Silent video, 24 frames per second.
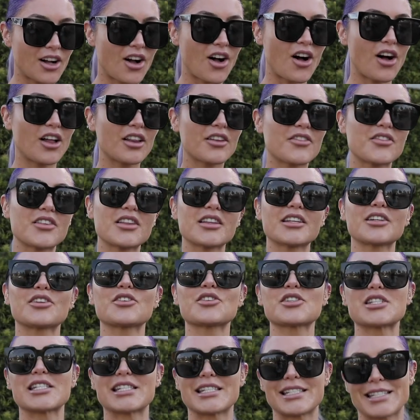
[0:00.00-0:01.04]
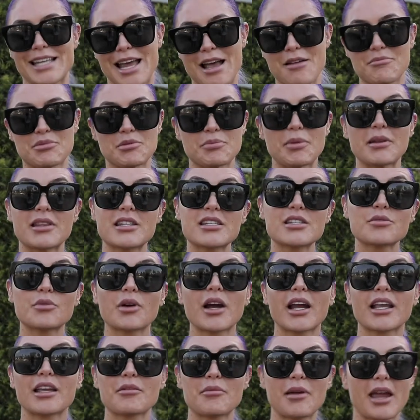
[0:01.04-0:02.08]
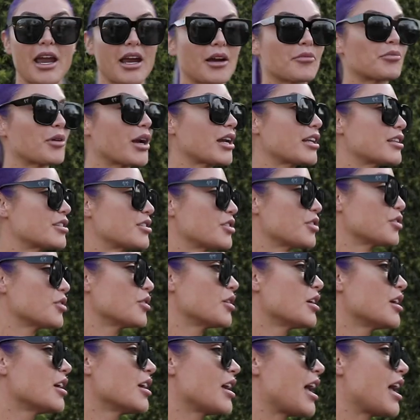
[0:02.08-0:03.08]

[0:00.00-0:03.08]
all of the little steps. But this is where I get my hair braided too.